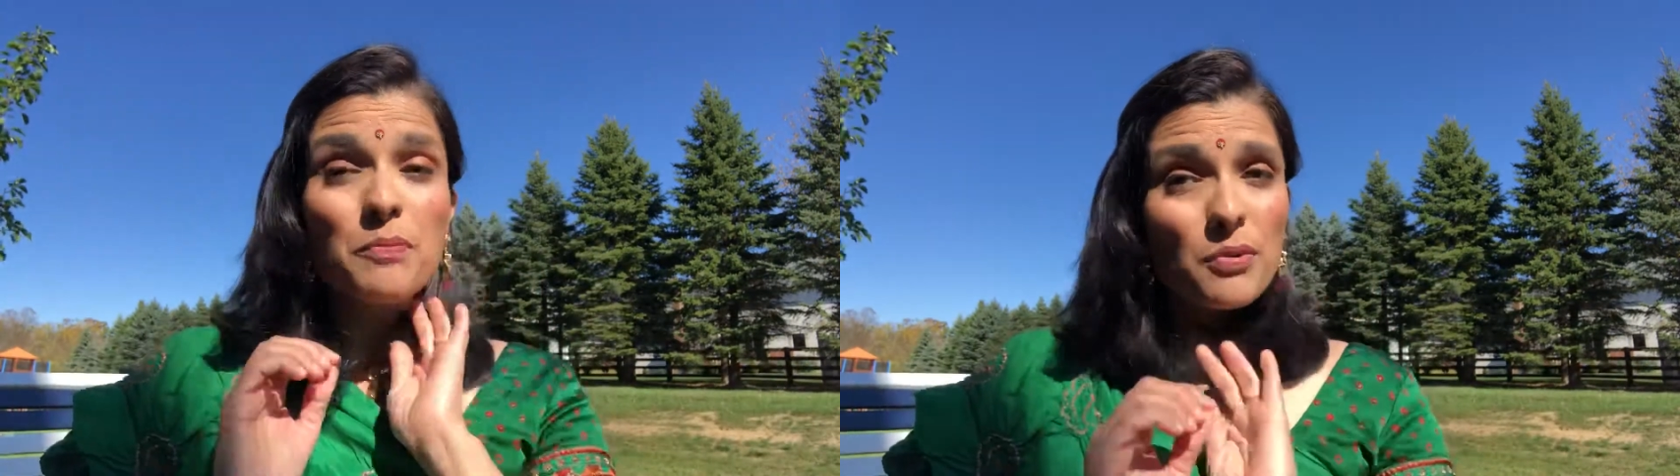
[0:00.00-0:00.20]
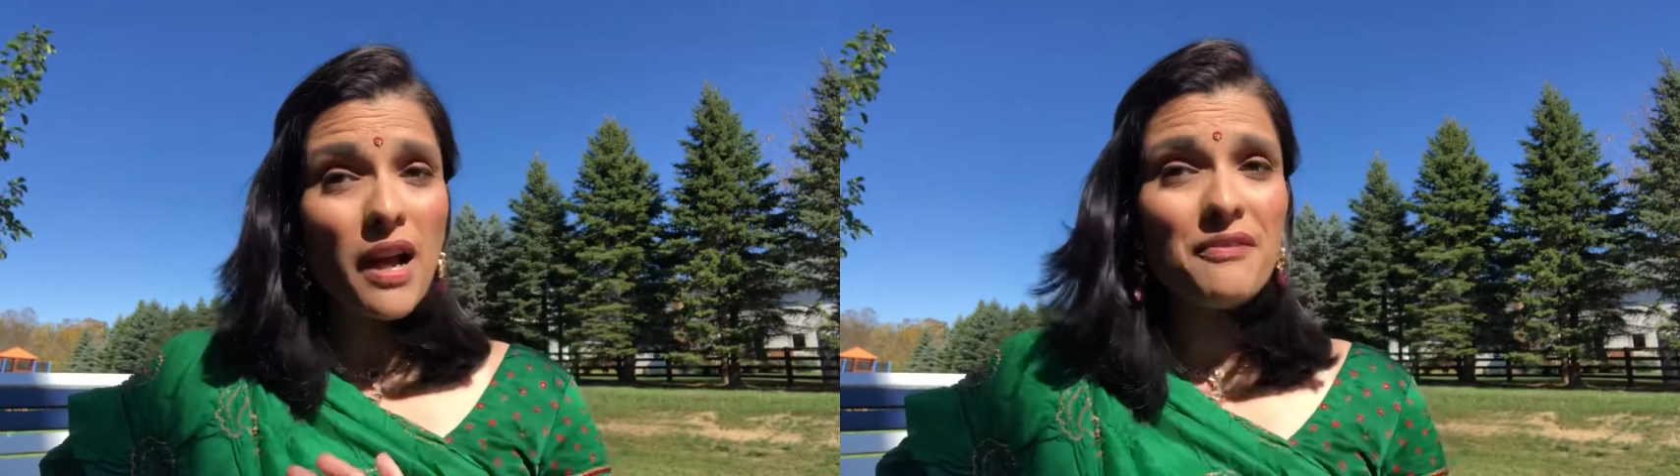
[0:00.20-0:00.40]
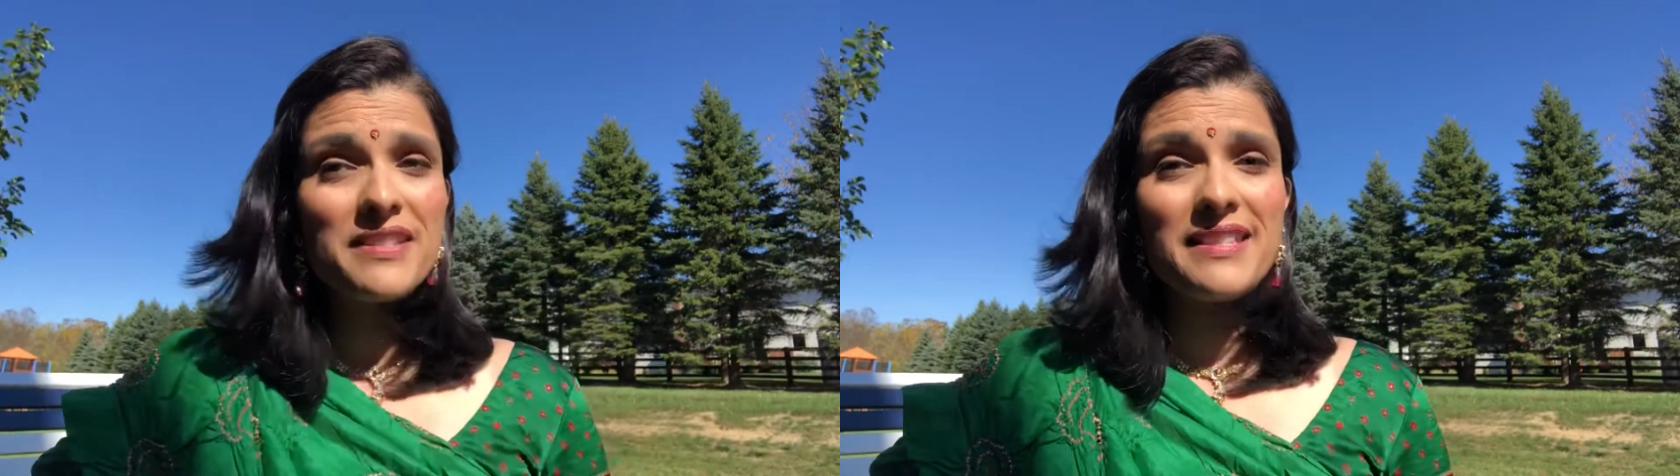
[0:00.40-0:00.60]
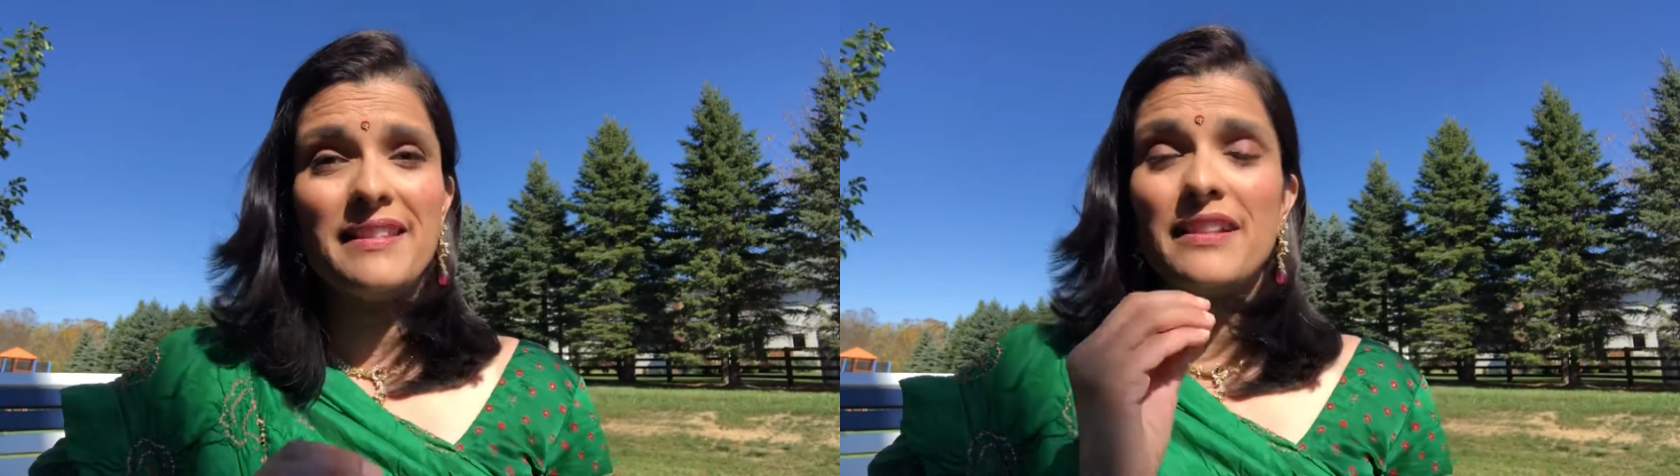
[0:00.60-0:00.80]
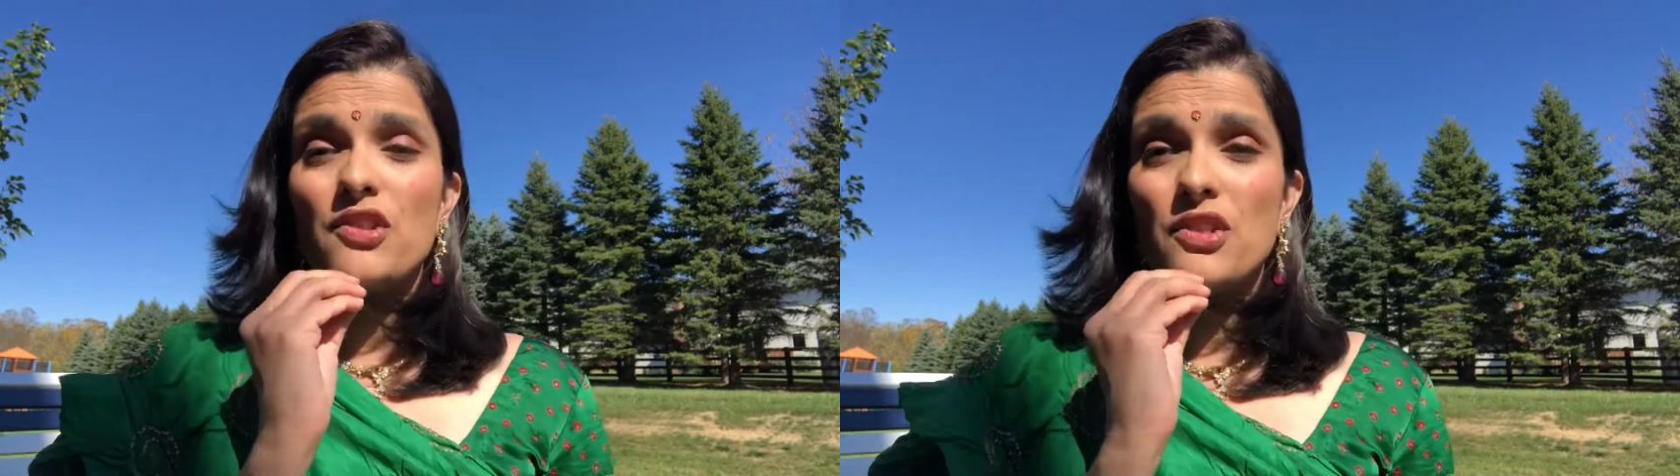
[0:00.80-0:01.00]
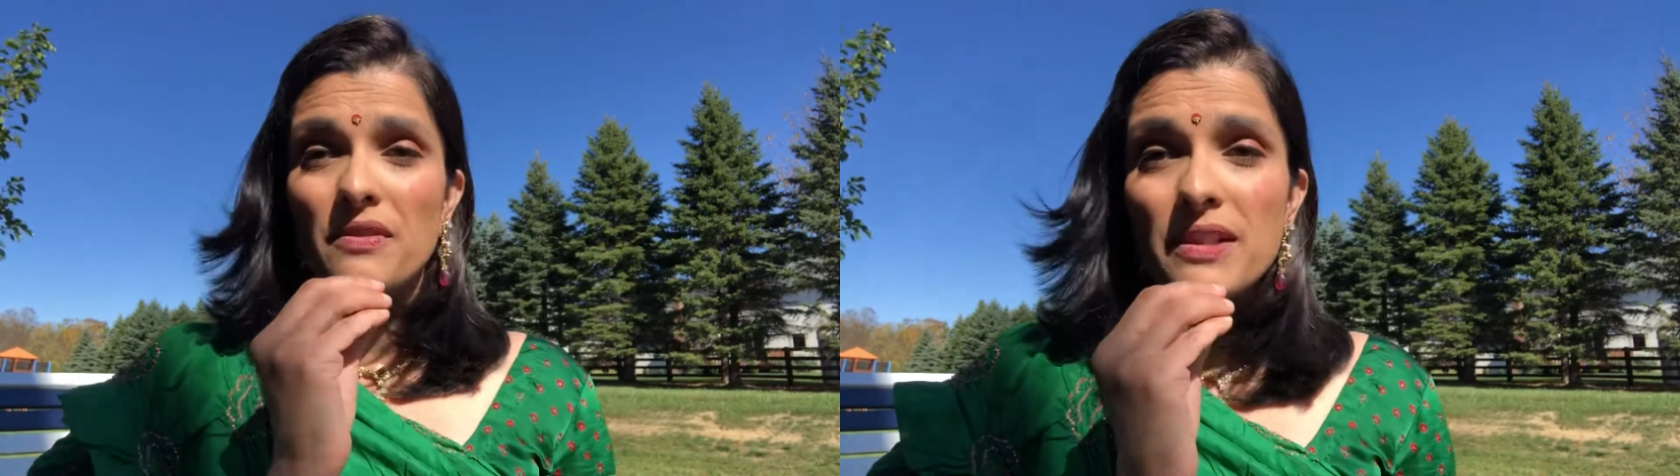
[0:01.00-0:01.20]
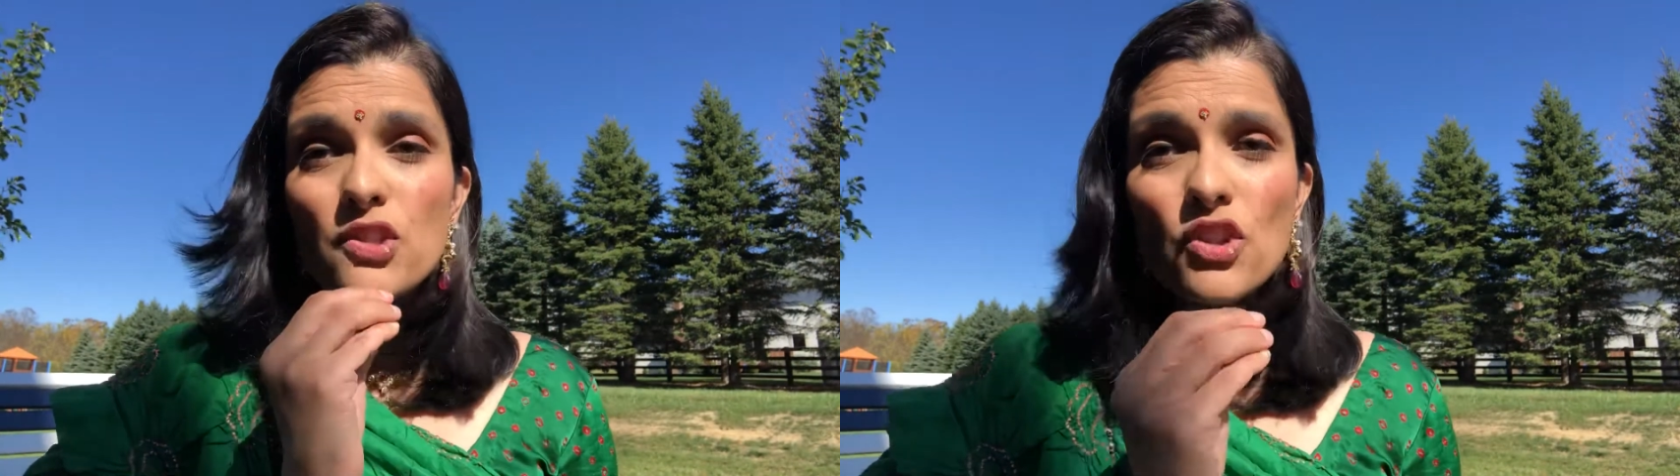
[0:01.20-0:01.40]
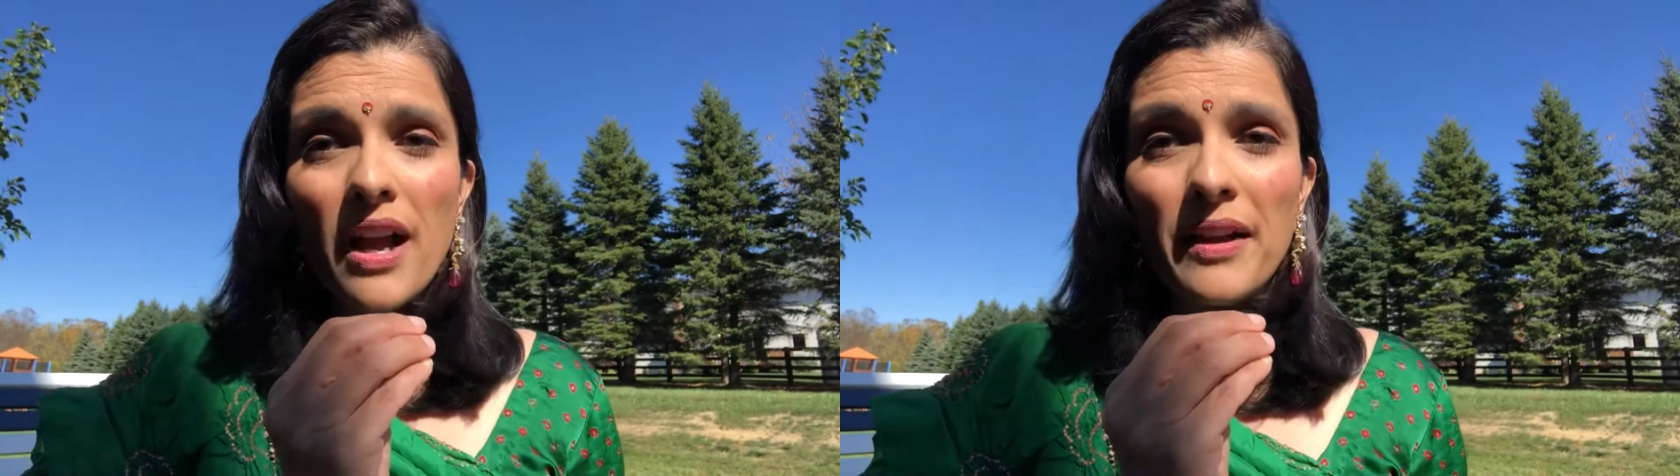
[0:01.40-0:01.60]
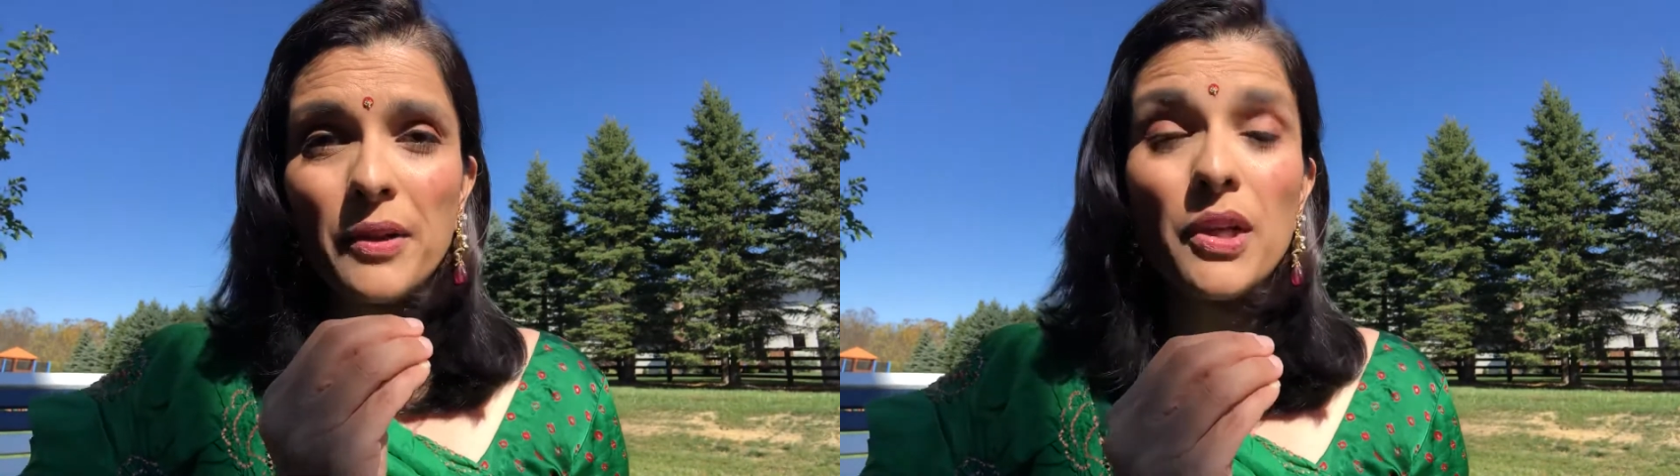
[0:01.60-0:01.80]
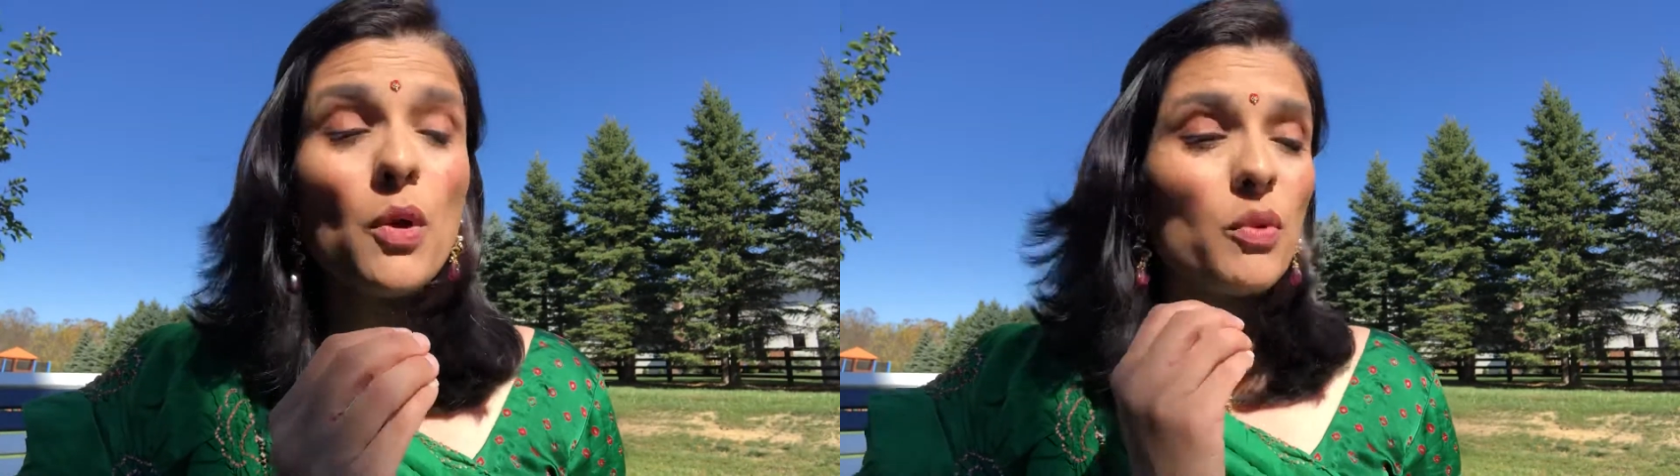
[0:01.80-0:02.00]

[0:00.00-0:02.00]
prophecy that Shiva's child